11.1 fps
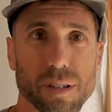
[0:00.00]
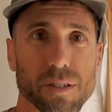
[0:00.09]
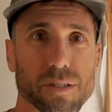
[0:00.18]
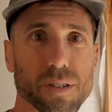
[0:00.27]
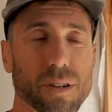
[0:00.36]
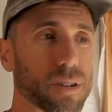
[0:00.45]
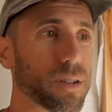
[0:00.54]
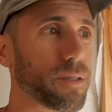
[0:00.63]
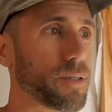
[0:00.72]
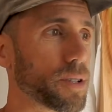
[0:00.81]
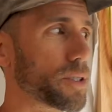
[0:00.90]
So
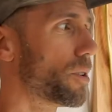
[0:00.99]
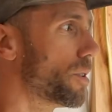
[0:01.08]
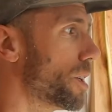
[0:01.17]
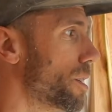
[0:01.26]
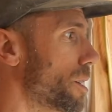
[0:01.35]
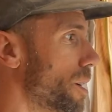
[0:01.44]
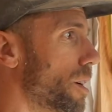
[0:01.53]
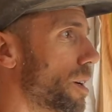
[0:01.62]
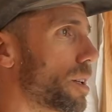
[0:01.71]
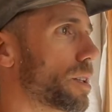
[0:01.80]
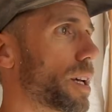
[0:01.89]
if you're going
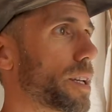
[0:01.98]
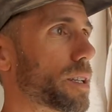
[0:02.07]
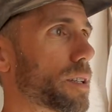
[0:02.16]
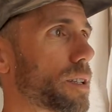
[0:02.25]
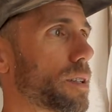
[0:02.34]
like,